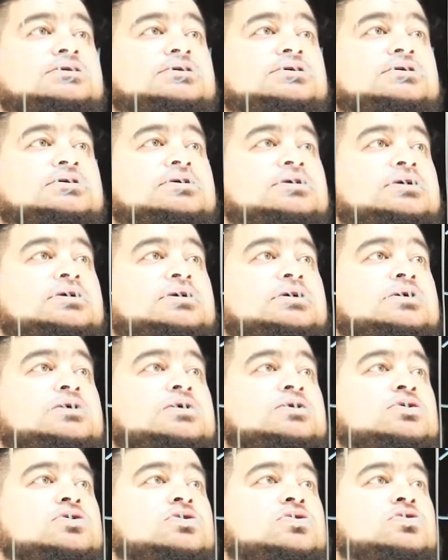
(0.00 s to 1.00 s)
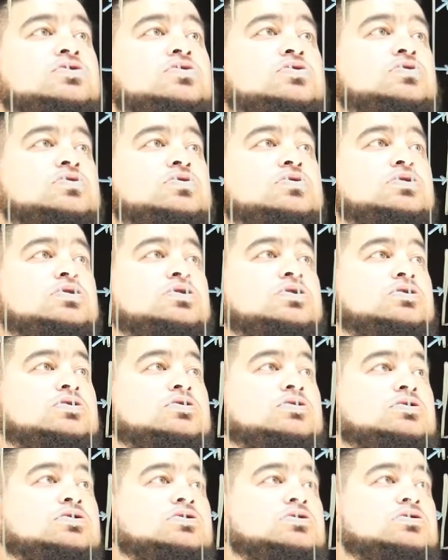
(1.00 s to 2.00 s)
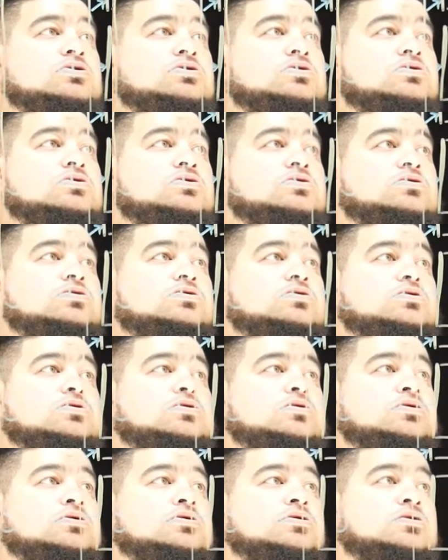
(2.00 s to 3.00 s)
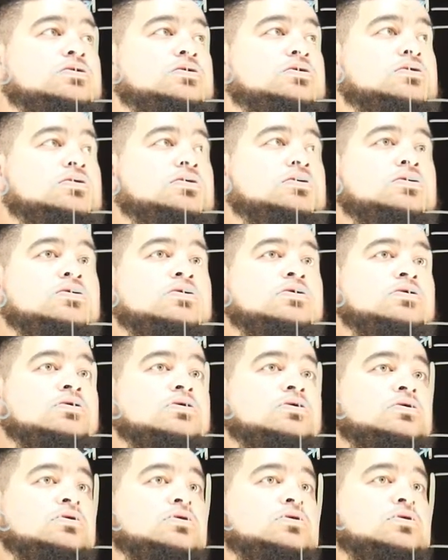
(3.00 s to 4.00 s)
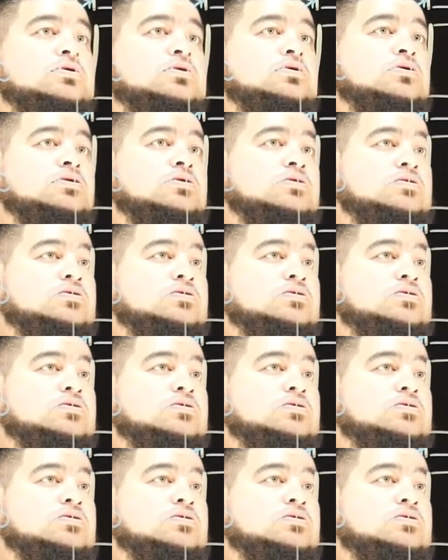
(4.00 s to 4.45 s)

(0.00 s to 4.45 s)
[no speech]